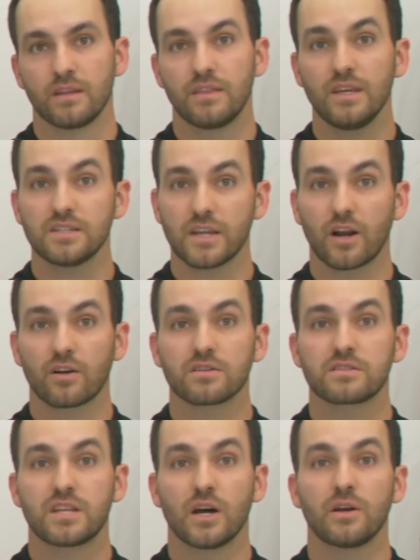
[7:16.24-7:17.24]
These
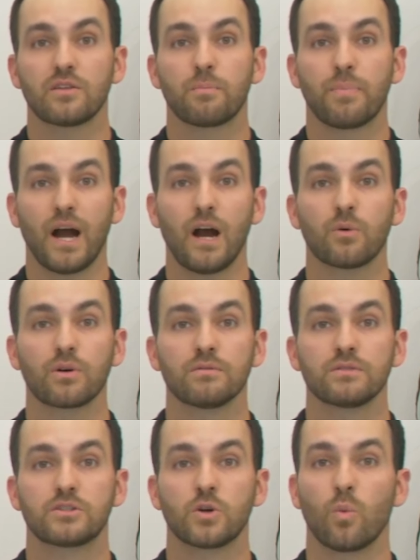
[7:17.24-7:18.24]
errors tell you the
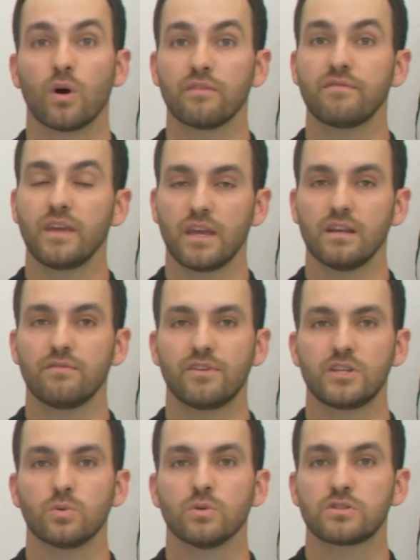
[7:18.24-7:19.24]
power to one of the
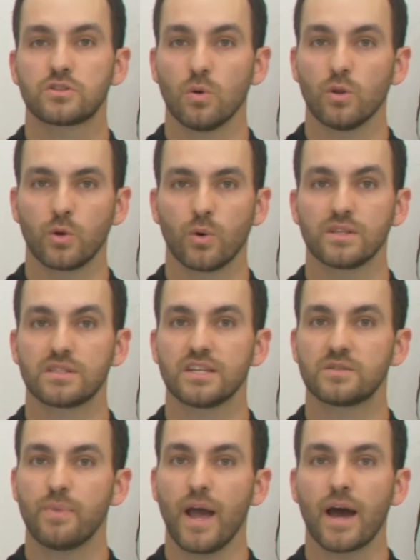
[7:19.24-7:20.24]
individual solenoids
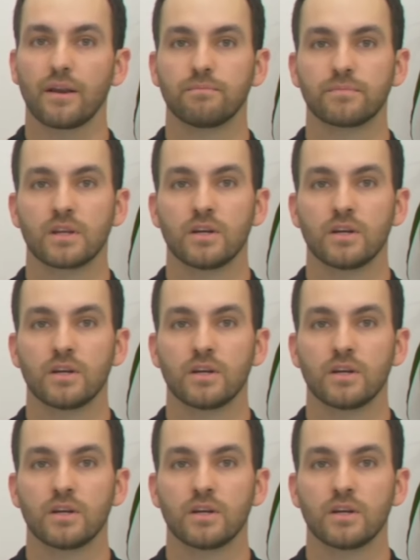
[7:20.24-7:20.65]
is bad.